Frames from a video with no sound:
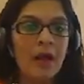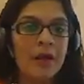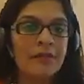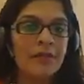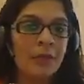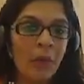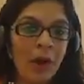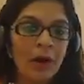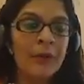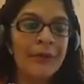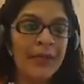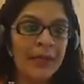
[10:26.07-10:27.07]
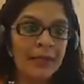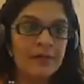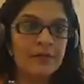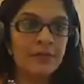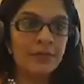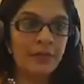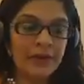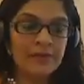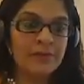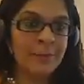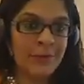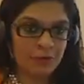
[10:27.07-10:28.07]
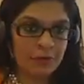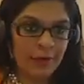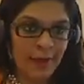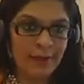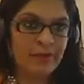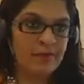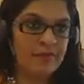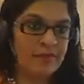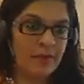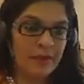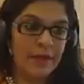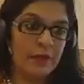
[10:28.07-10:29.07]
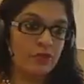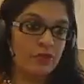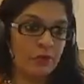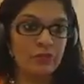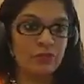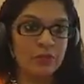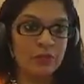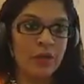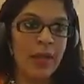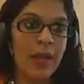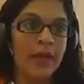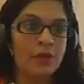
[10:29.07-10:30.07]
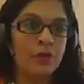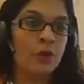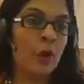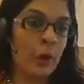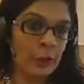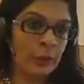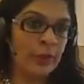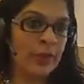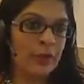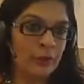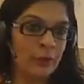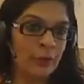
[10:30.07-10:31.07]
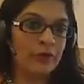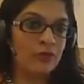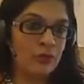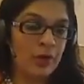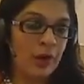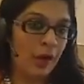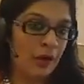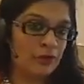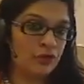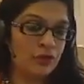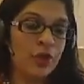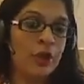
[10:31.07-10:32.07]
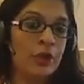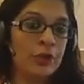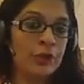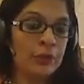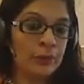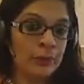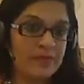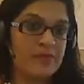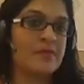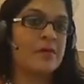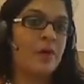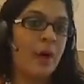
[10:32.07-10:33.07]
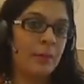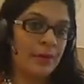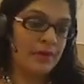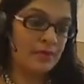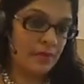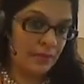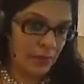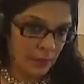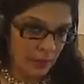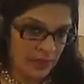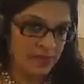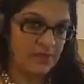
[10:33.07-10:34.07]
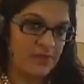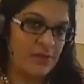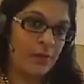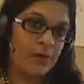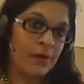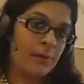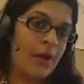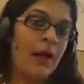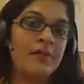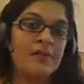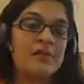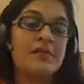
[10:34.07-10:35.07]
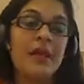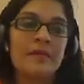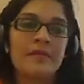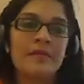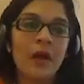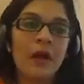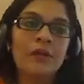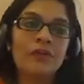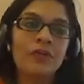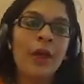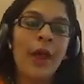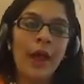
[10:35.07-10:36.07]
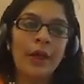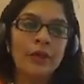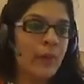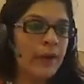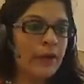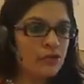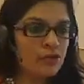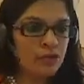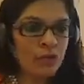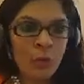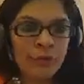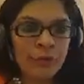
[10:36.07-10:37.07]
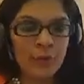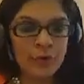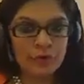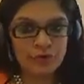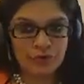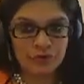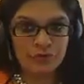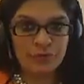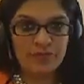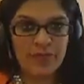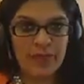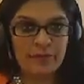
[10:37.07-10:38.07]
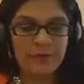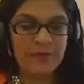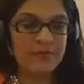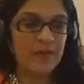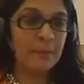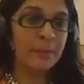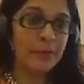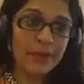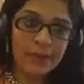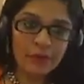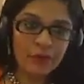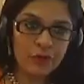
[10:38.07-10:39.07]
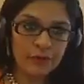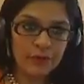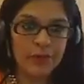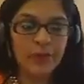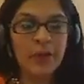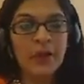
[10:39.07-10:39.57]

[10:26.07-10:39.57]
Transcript: If you are looking at very specialized education and you're not looking at going to a large university, a comprehensive university, or a liberal arts and sciences college, and you're very sure that you want to just do, say, for example, engineering,